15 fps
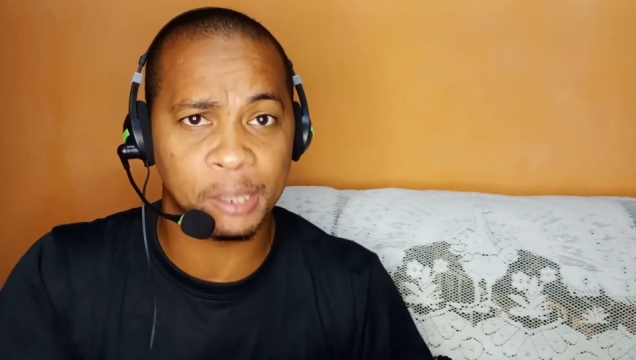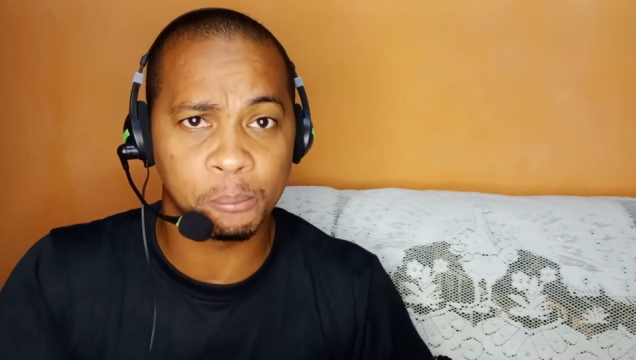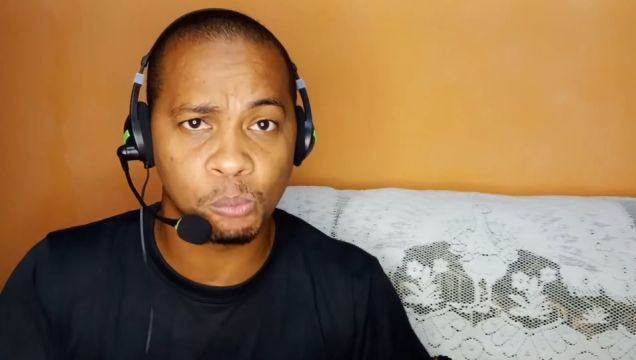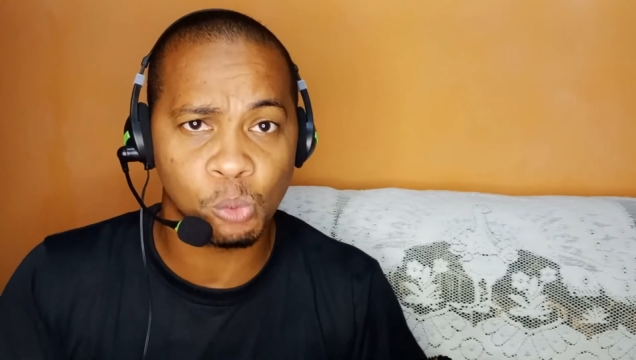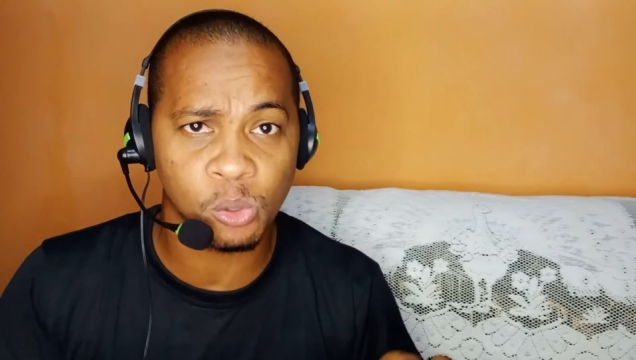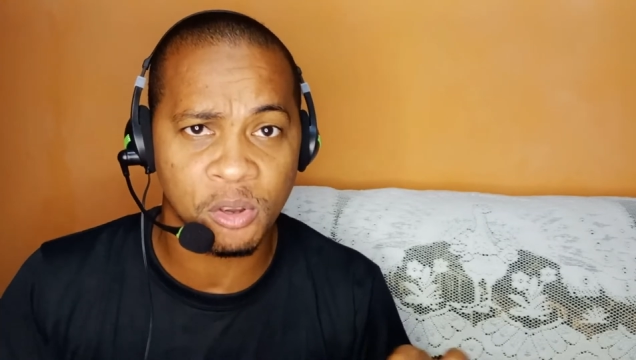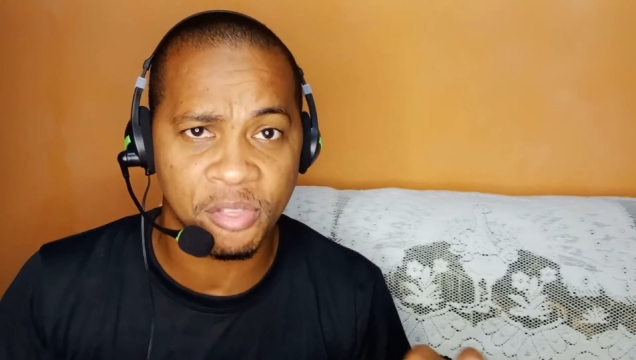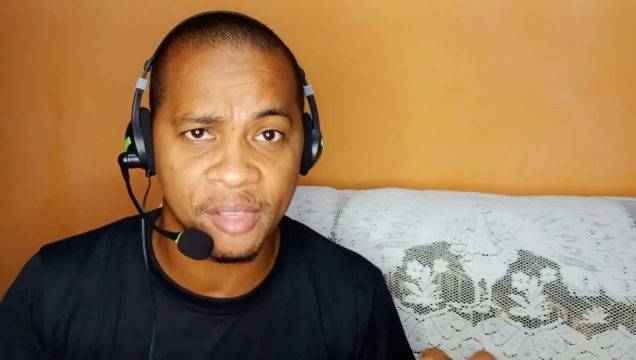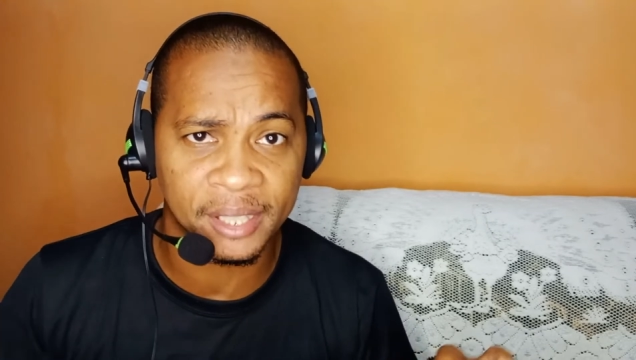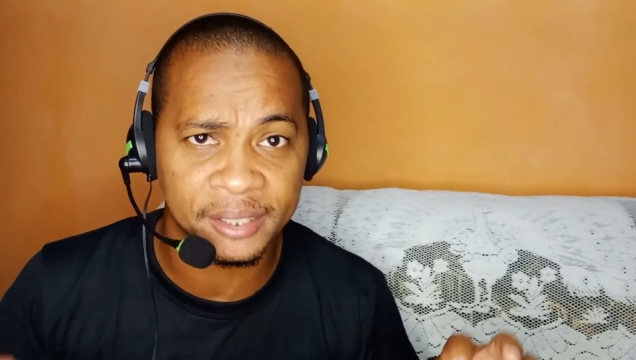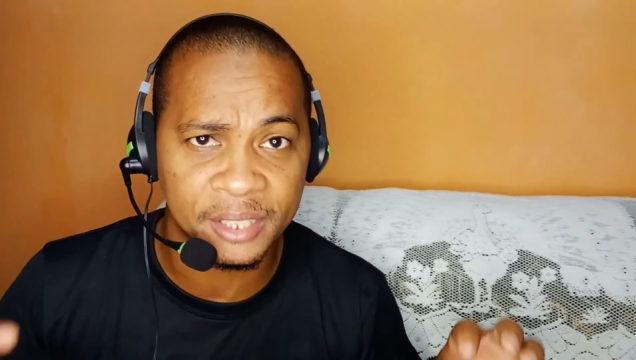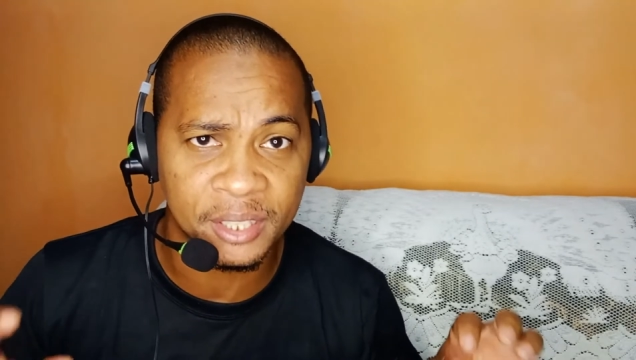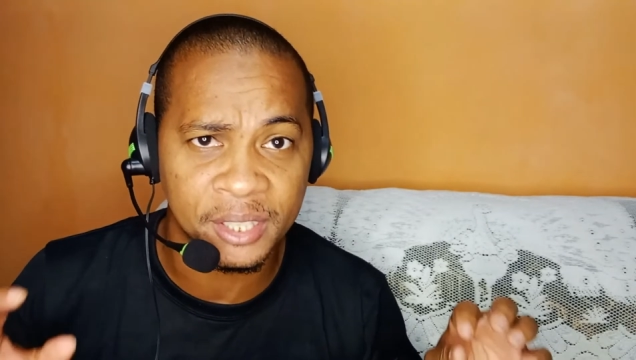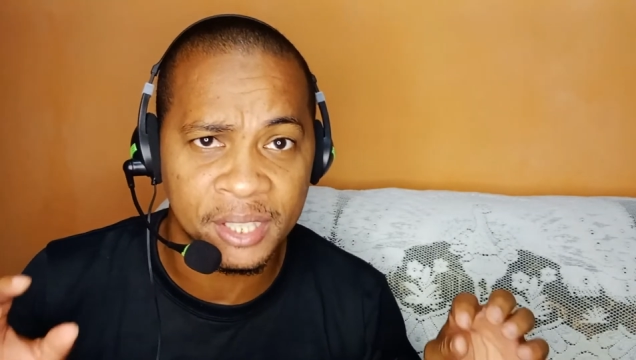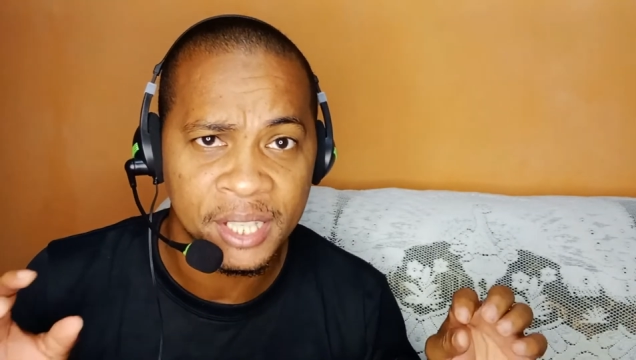and more
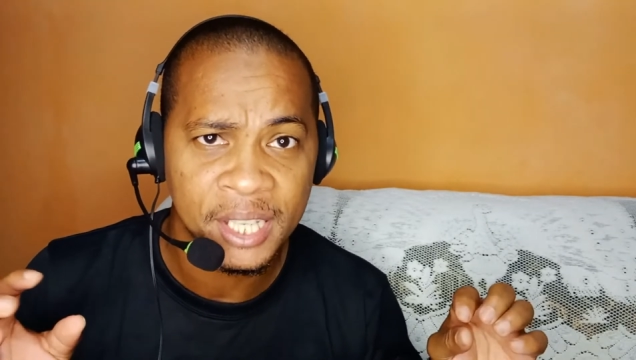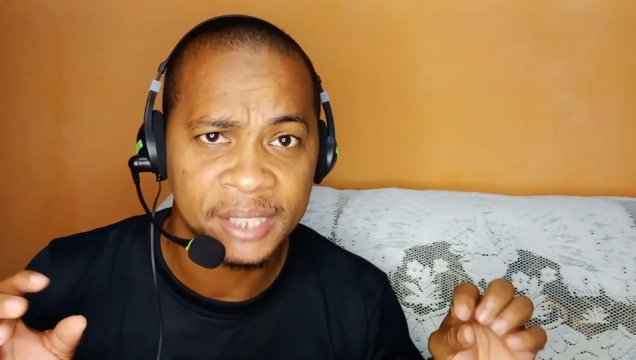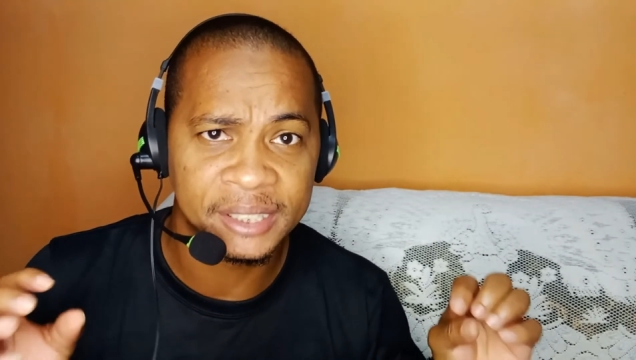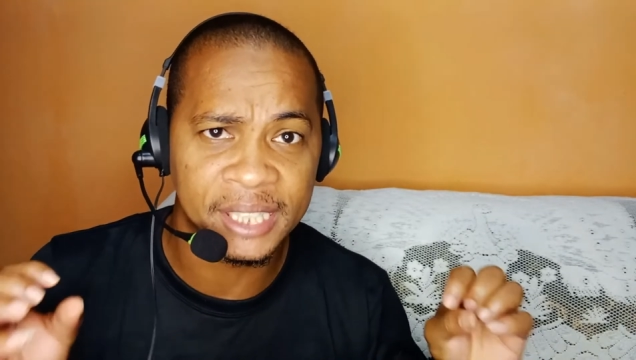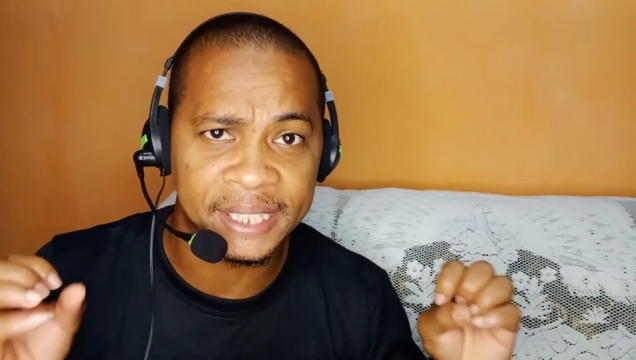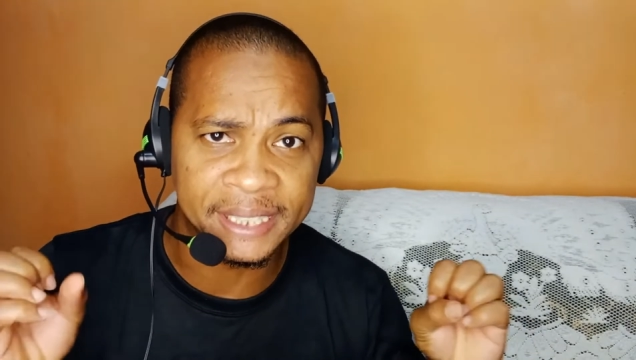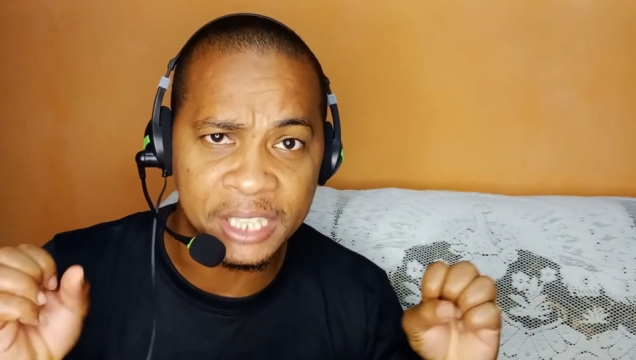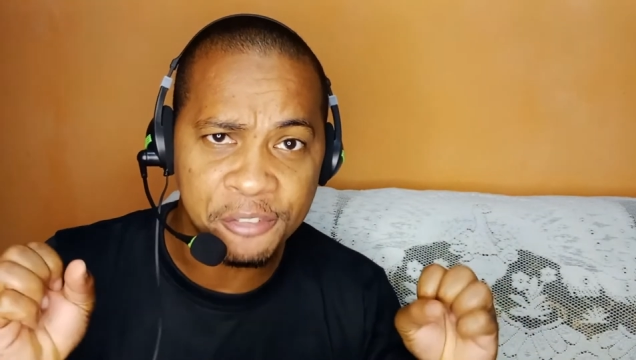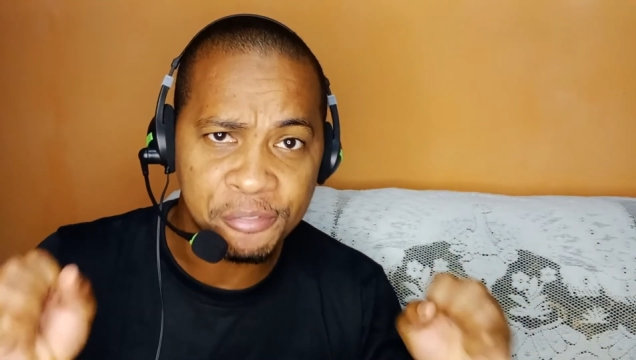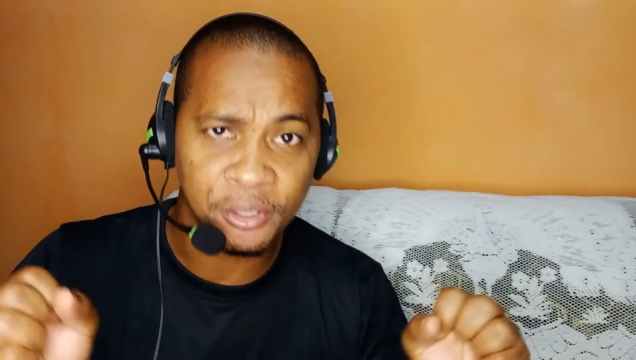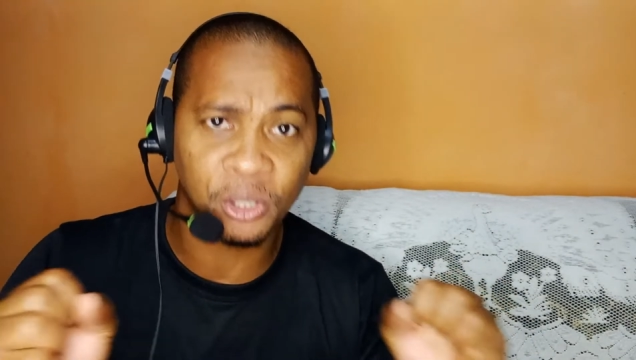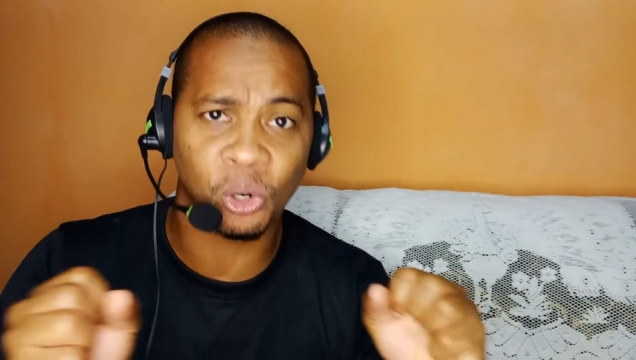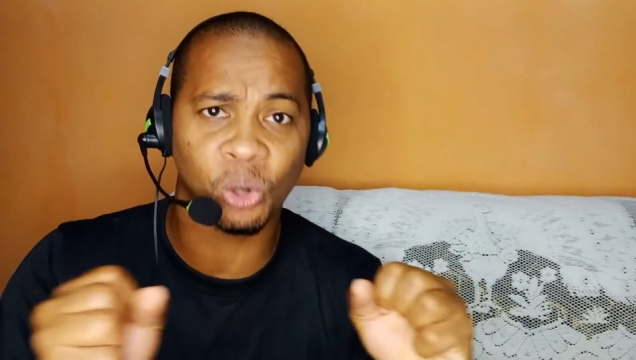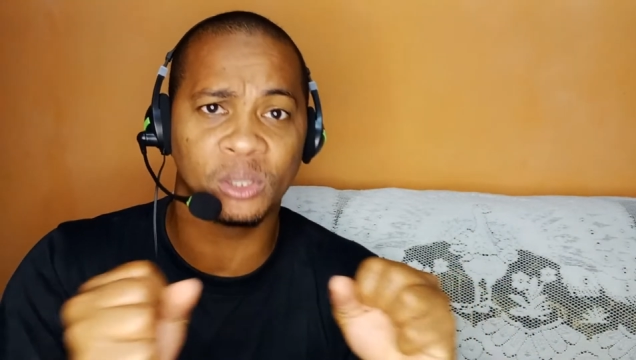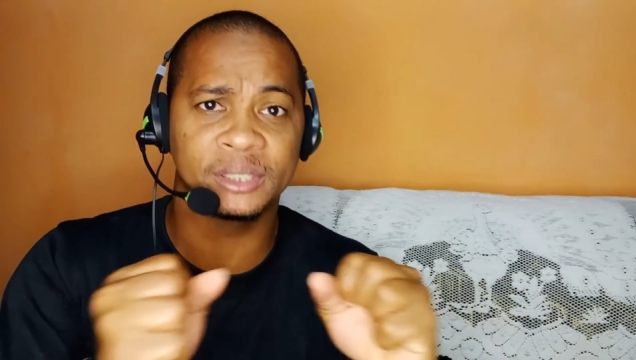than the
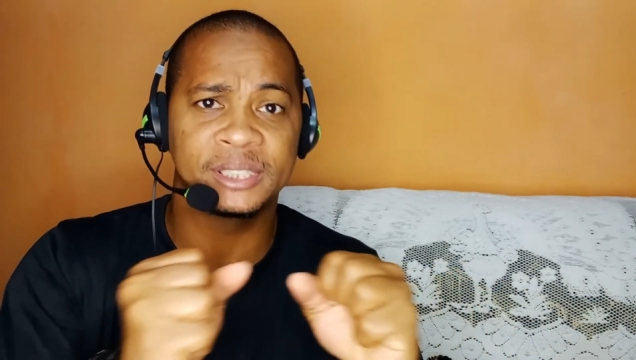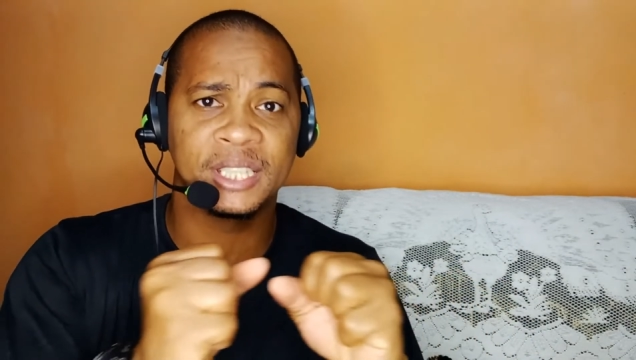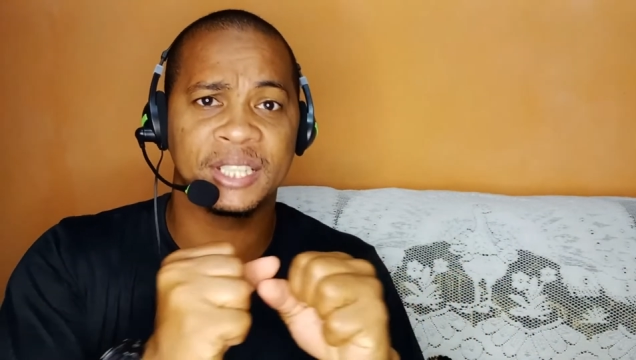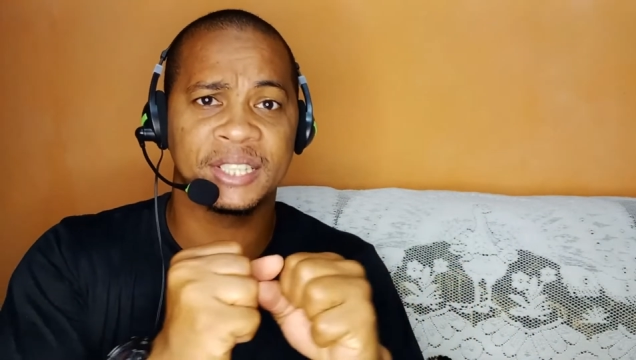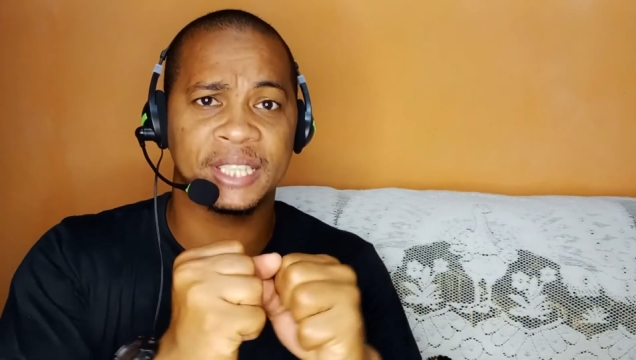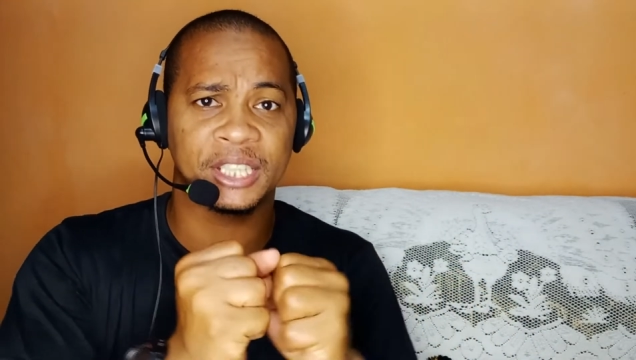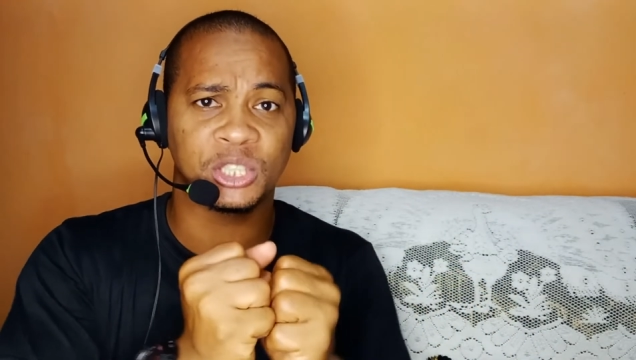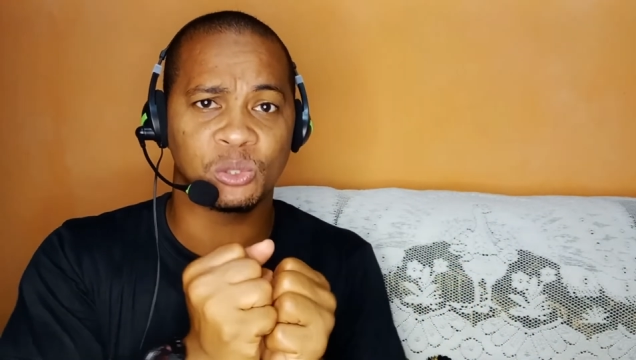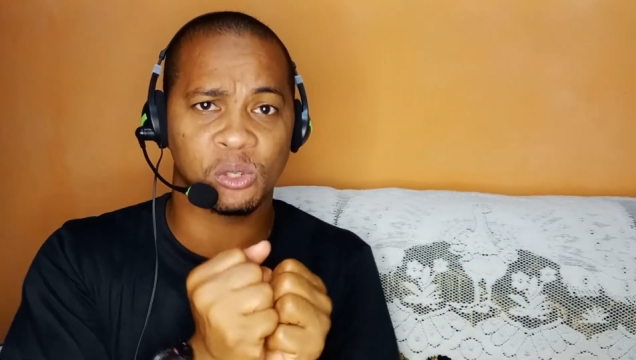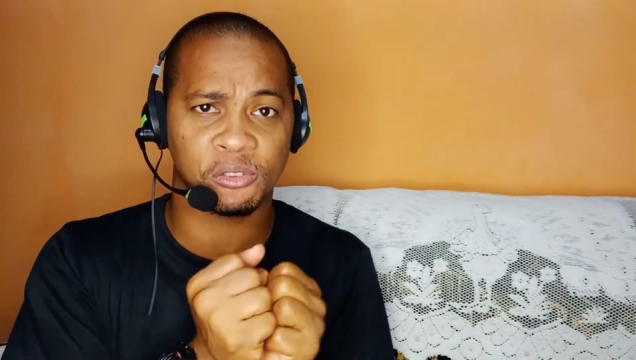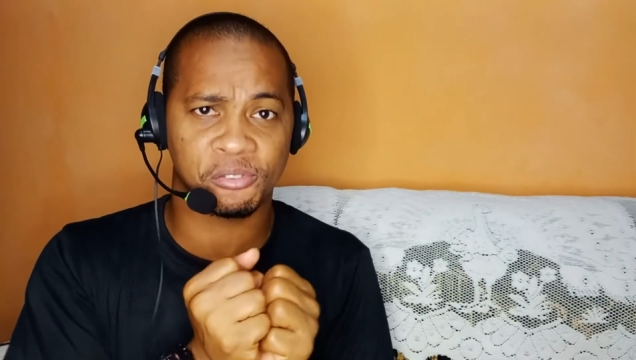difficulties that